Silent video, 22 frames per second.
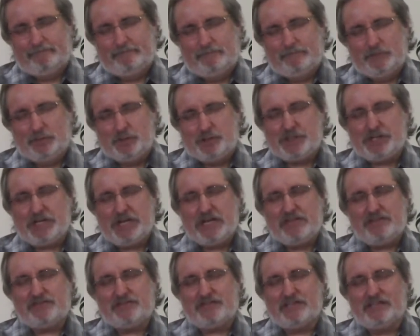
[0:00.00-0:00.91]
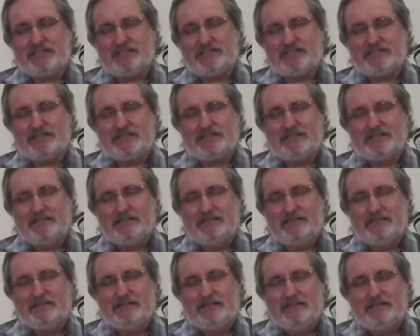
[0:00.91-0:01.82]
Jesus,
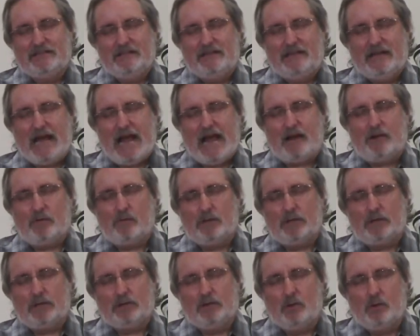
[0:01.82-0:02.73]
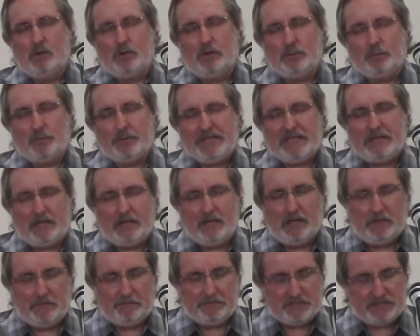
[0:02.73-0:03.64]
our Lord, we
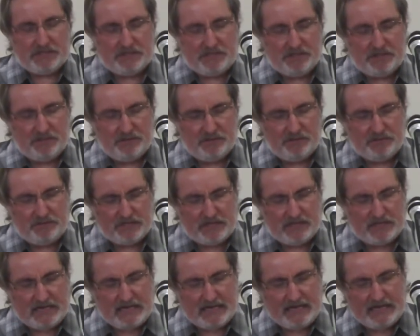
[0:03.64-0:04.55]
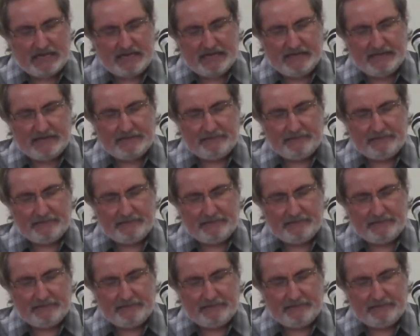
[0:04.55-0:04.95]
come to you today.